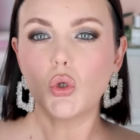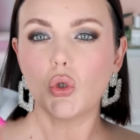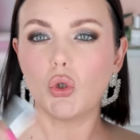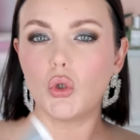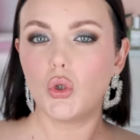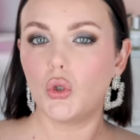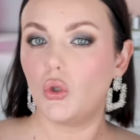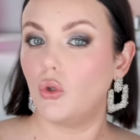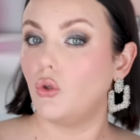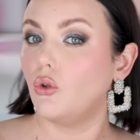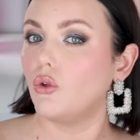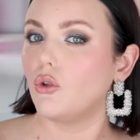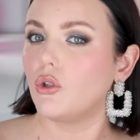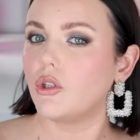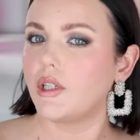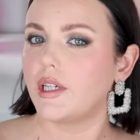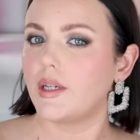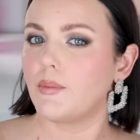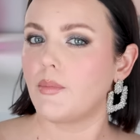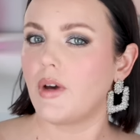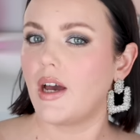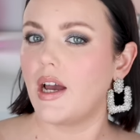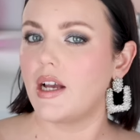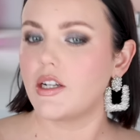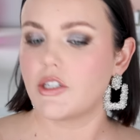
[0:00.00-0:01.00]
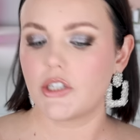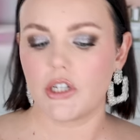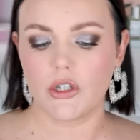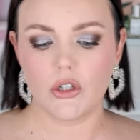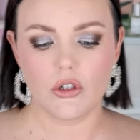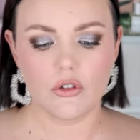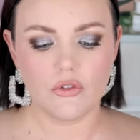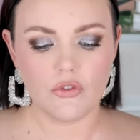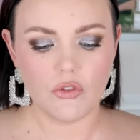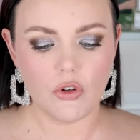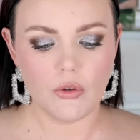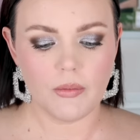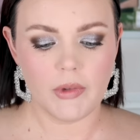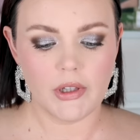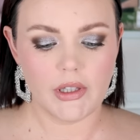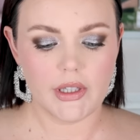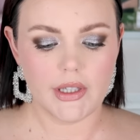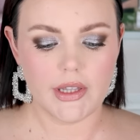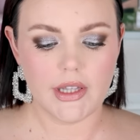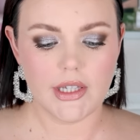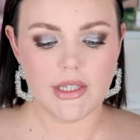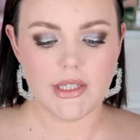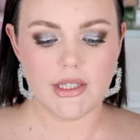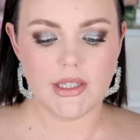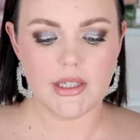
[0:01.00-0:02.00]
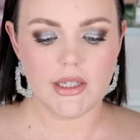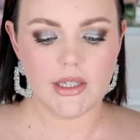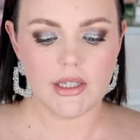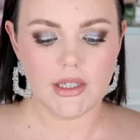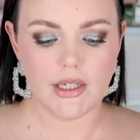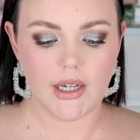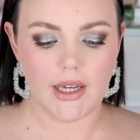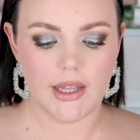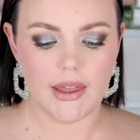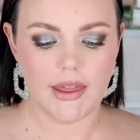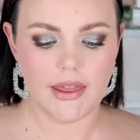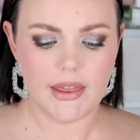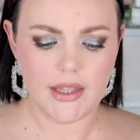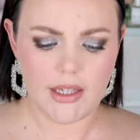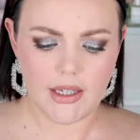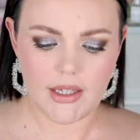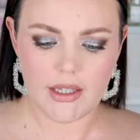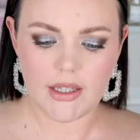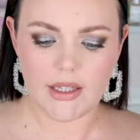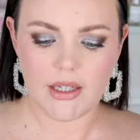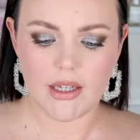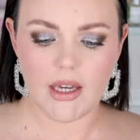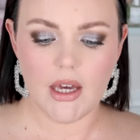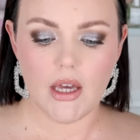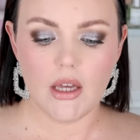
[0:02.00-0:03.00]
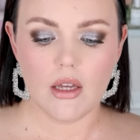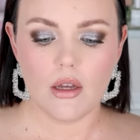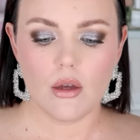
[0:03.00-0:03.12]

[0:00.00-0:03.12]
new cream eyeshadow formula this year, I think.